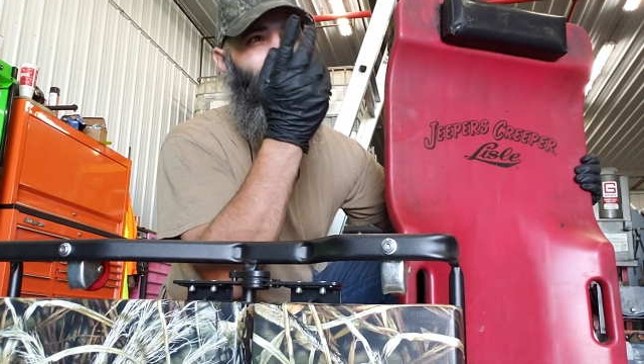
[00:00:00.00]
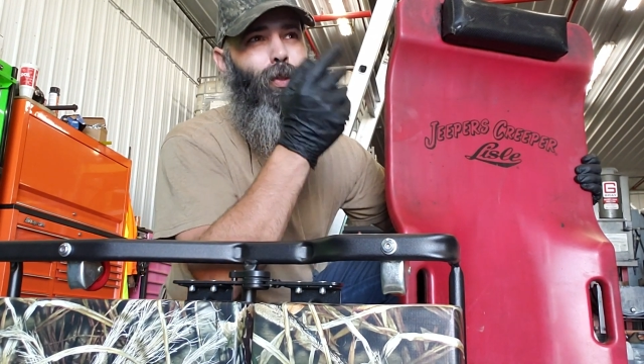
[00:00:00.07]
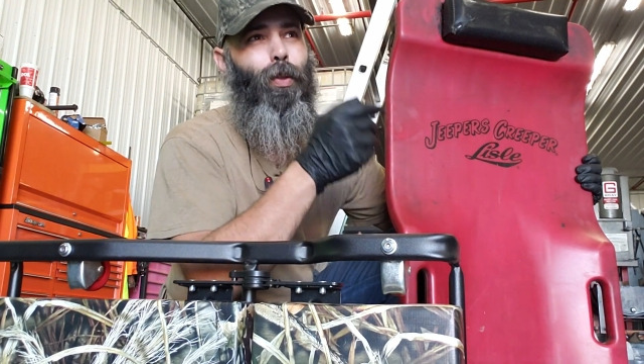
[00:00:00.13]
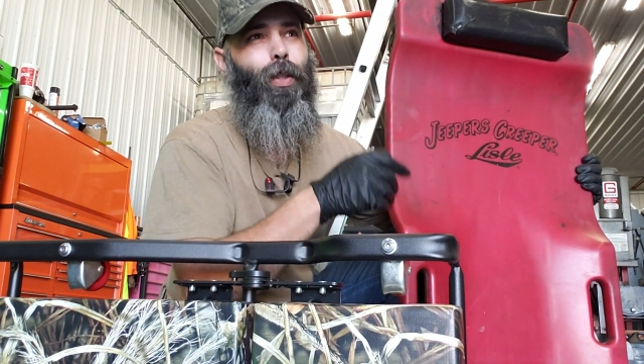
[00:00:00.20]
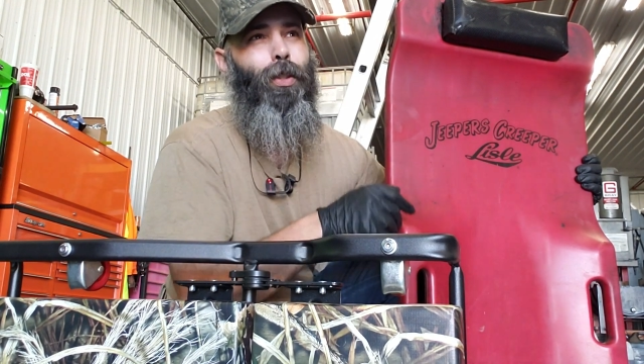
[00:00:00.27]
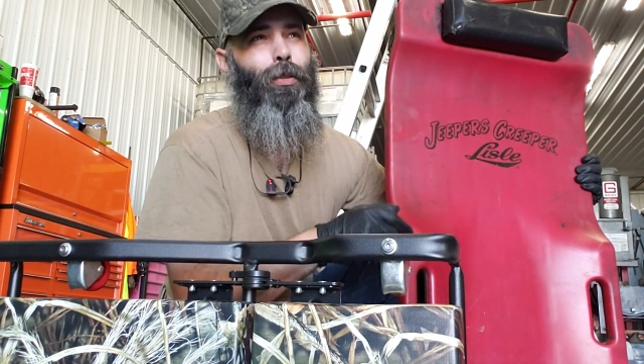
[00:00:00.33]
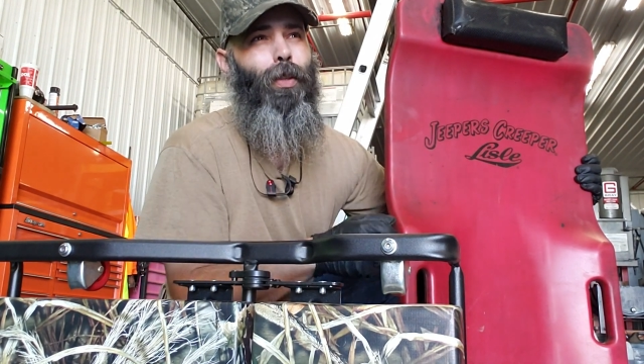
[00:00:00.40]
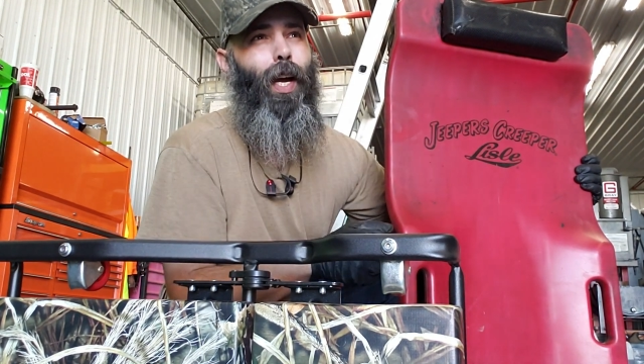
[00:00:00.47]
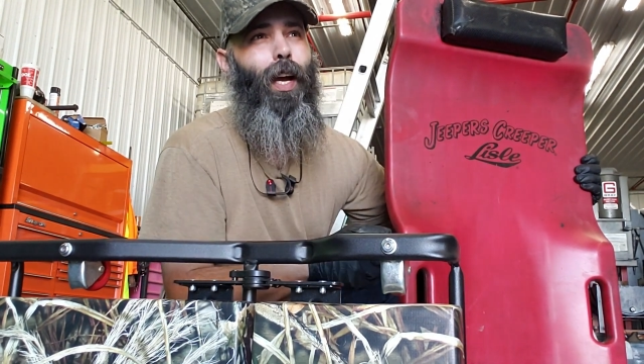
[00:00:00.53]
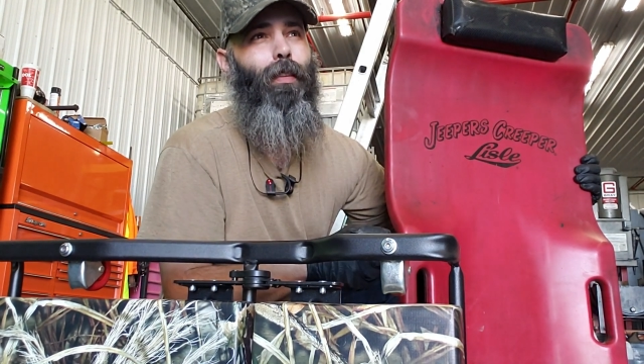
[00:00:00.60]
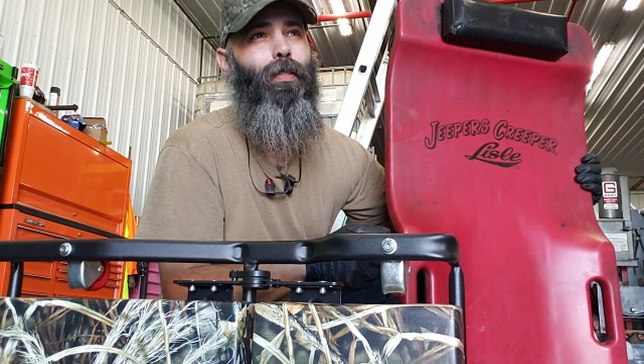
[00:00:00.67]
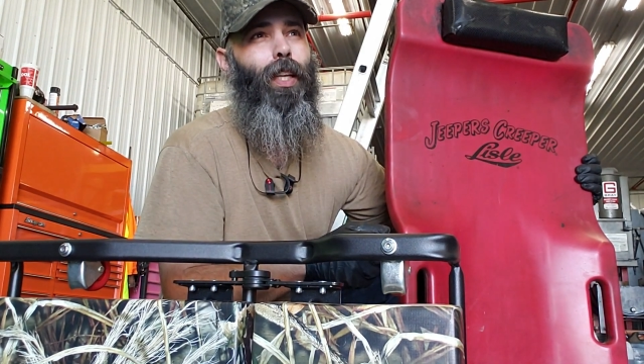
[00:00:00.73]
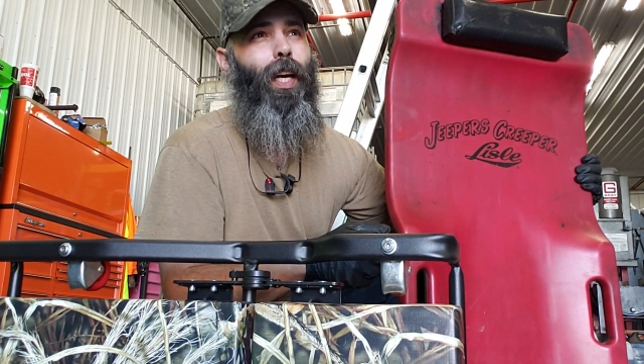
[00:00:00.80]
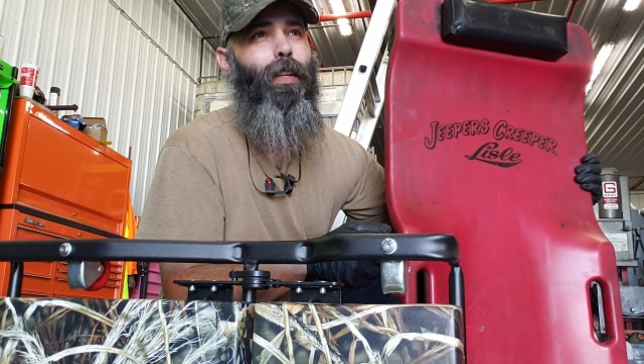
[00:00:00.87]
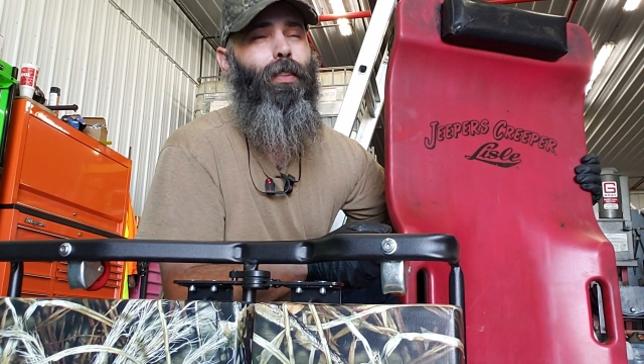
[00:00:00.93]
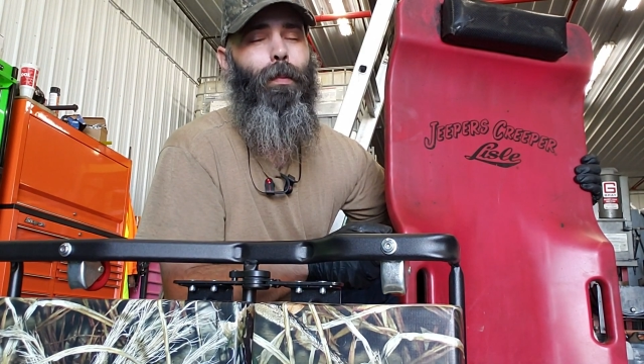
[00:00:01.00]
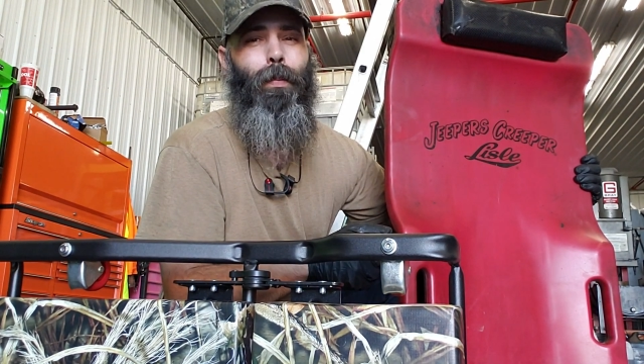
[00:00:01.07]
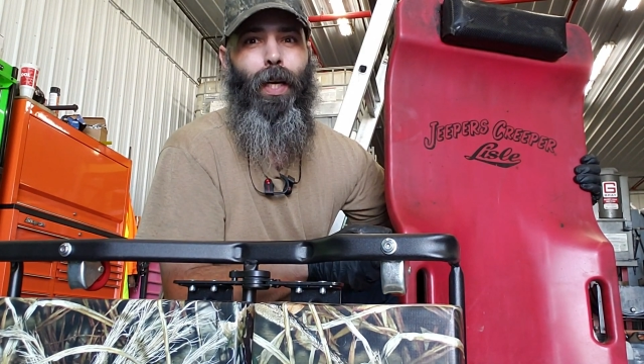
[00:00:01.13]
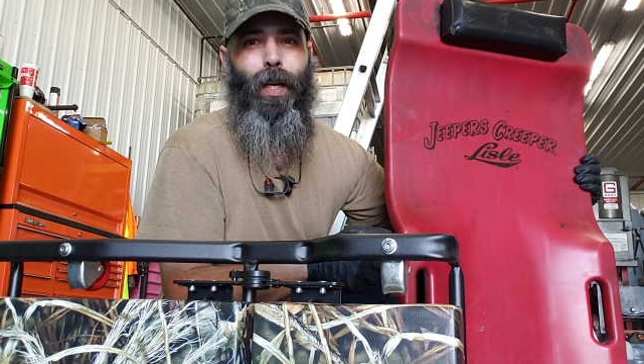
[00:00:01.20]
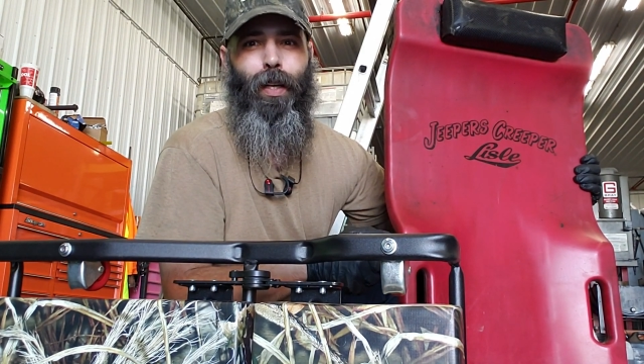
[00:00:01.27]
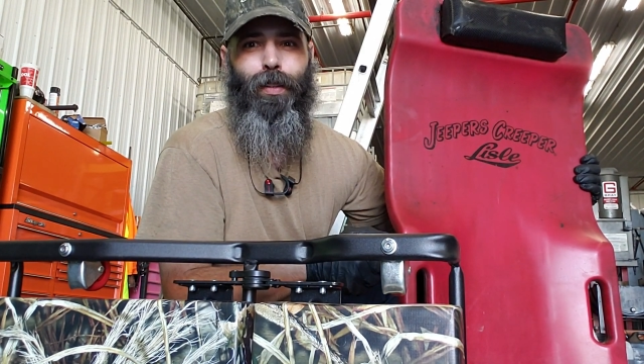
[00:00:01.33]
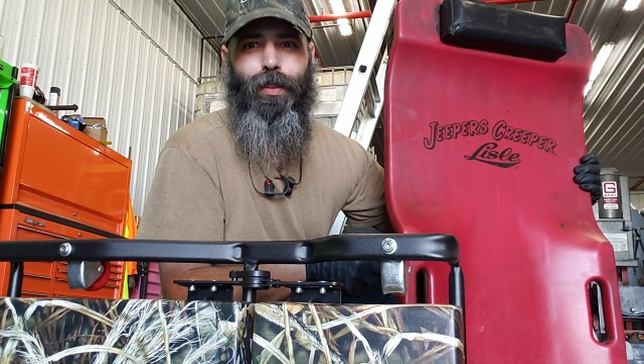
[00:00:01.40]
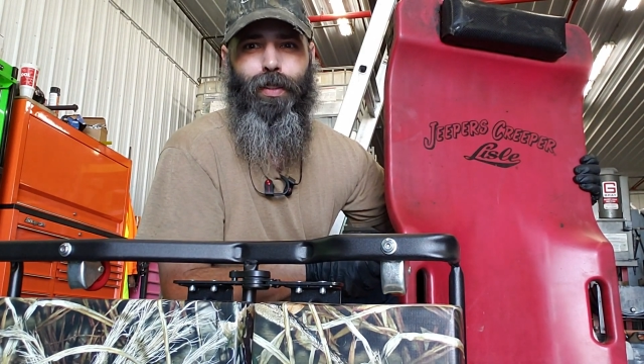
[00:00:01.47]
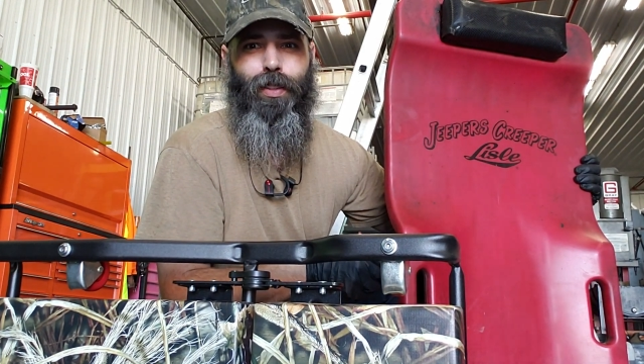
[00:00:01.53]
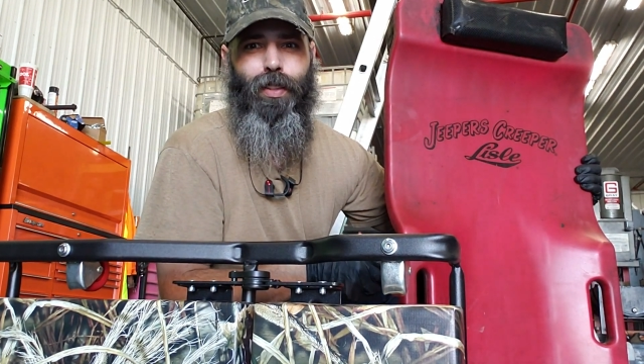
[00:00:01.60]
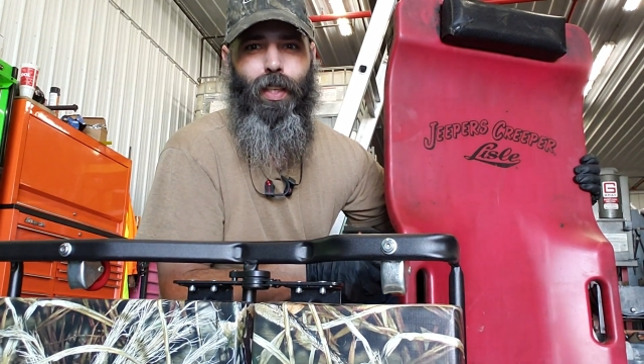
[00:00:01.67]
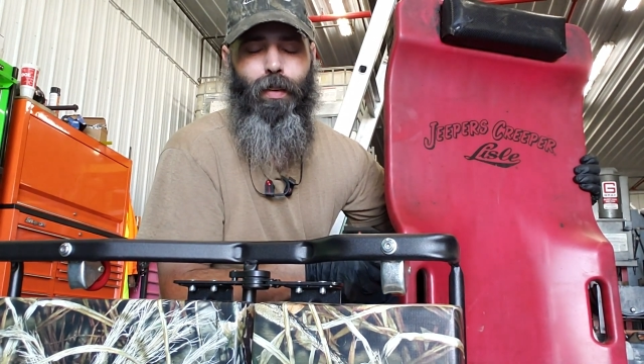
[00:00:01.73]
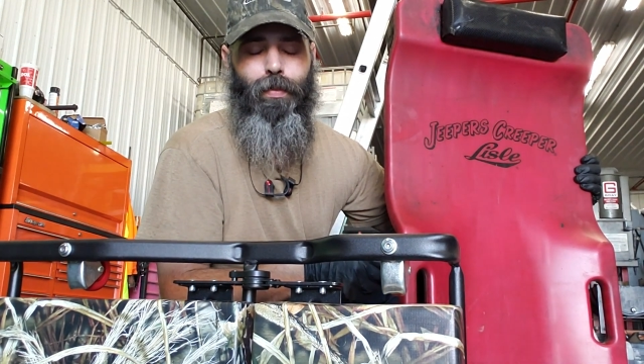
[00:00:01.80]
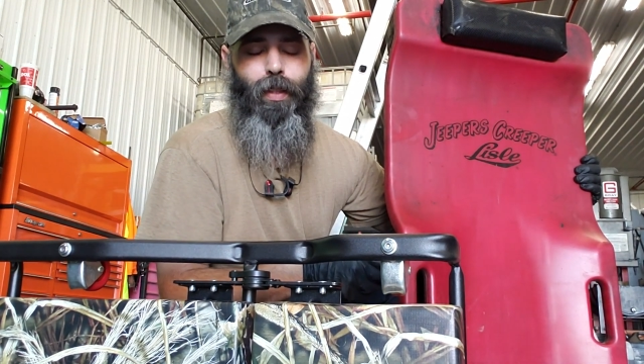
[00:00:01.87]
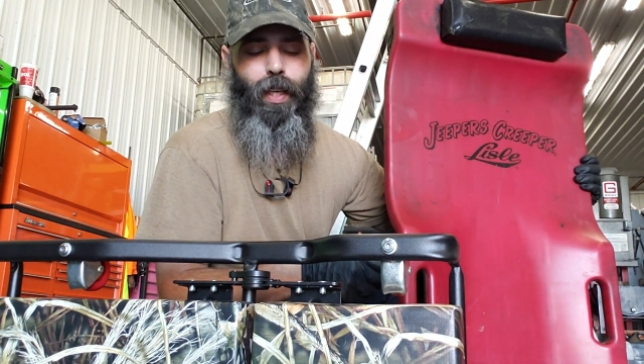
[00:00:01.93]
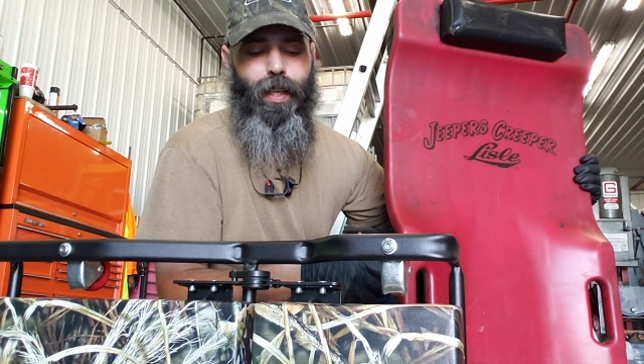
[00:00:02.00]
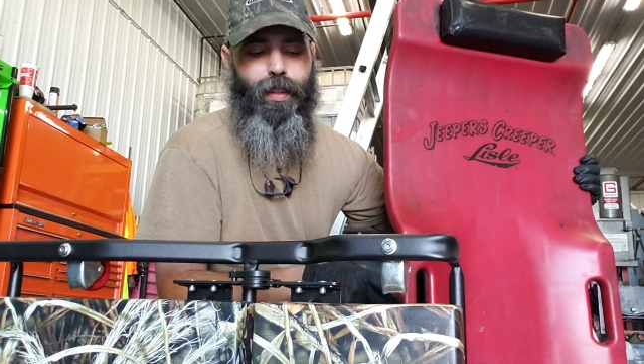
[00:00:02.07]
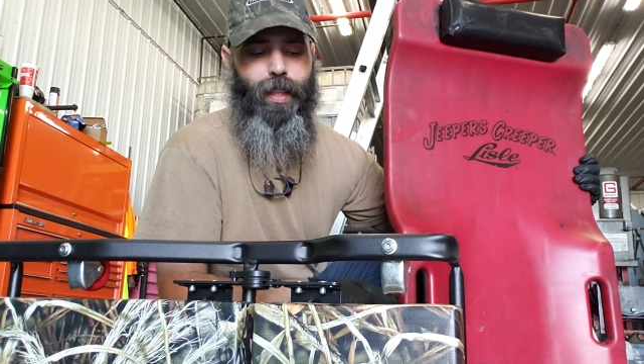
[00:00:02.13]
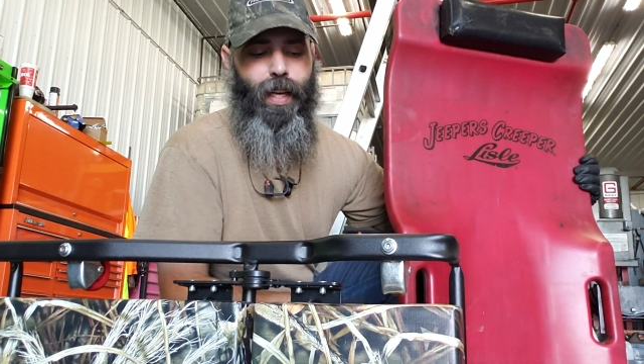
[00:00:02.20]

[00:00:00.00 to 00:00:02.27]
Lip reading: doing driveline repairs and stuff like